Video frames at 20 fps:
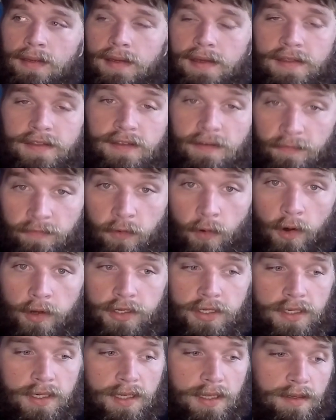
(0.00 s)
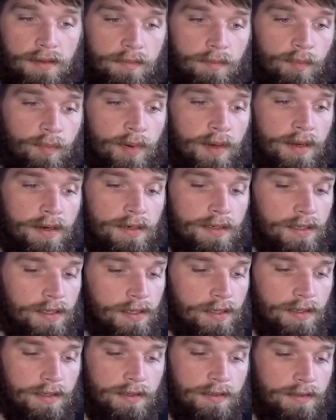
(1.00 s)
It's unfortunate,
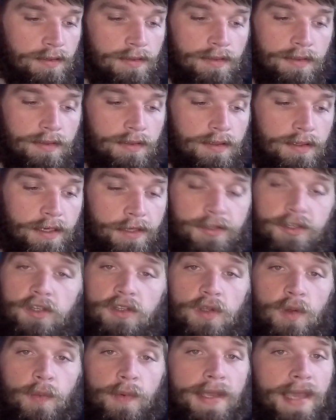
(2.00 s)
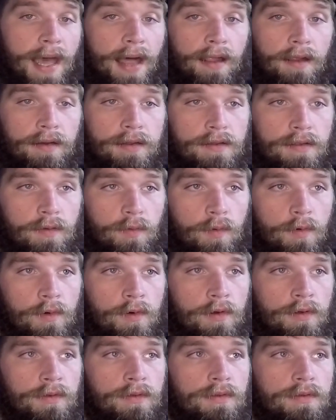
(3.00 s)
but it's just the reality of the
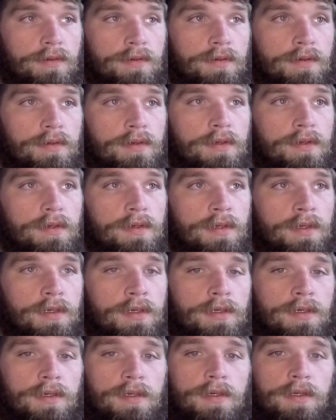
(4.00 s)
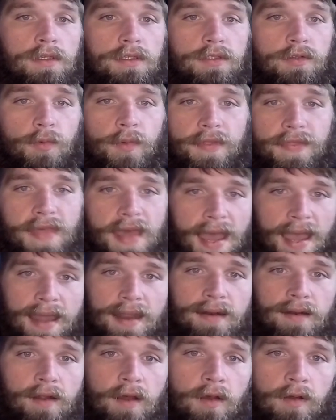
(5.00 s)
world. So with
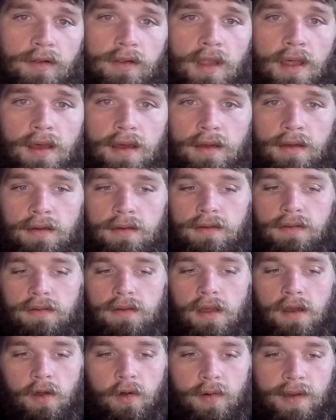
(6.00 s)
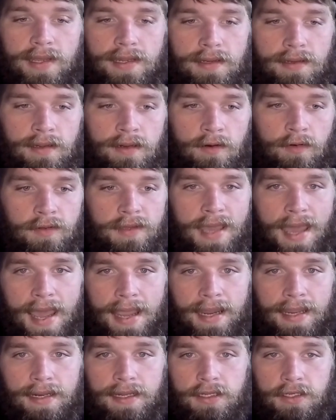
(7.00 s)
that, I'll quit,
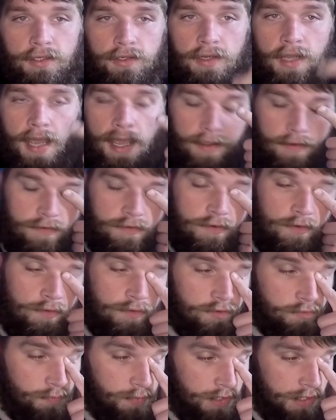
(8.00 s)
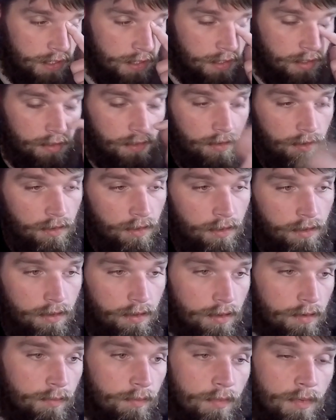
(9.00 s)
yakking at you guys, so to speak.
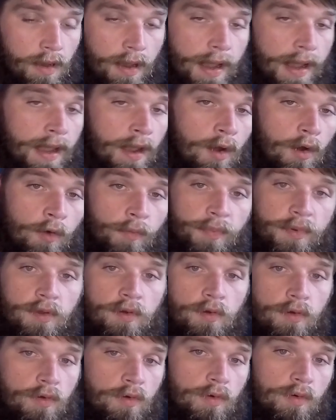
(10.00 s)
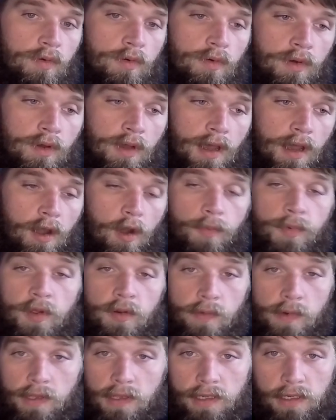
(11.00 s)
I hope you
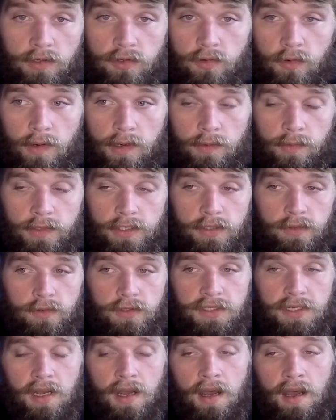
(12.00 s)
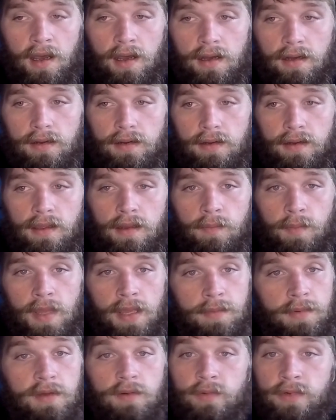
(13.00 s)
really enjoyed what you saw, and
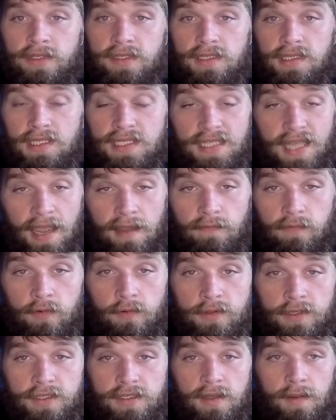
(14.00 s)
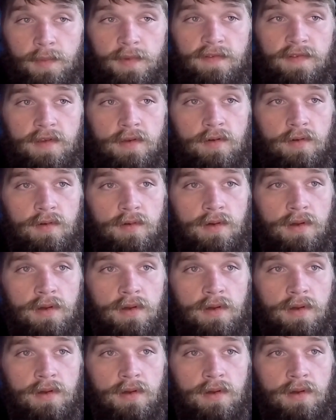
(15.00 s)
maybe it was insightful to some of you.